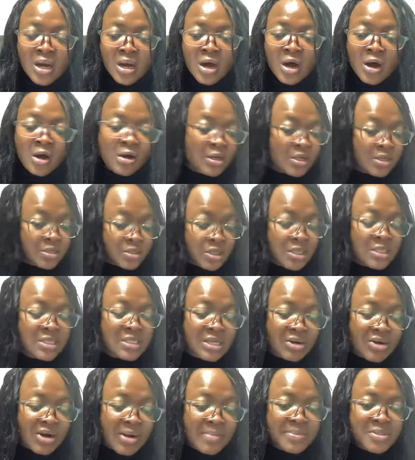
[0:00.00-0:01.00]

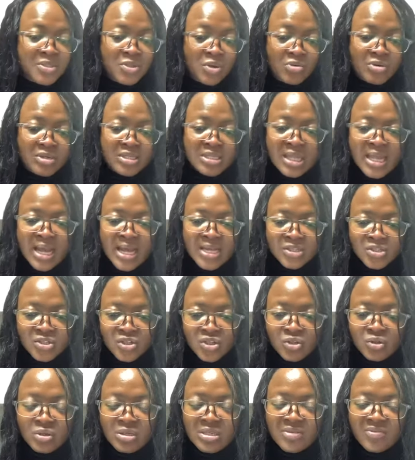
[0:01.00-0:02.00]
Instagram stories last
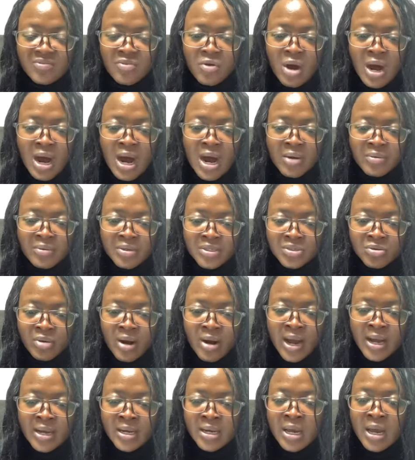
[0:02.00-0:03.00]
just 24 hours,
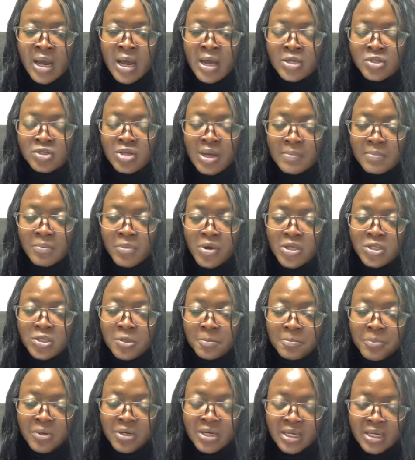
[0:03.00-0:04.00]
right? So I'm going to
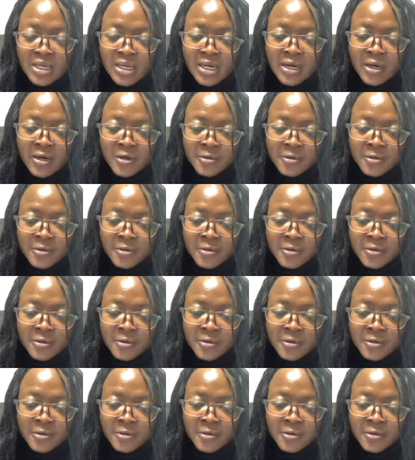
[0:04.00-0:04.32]
put it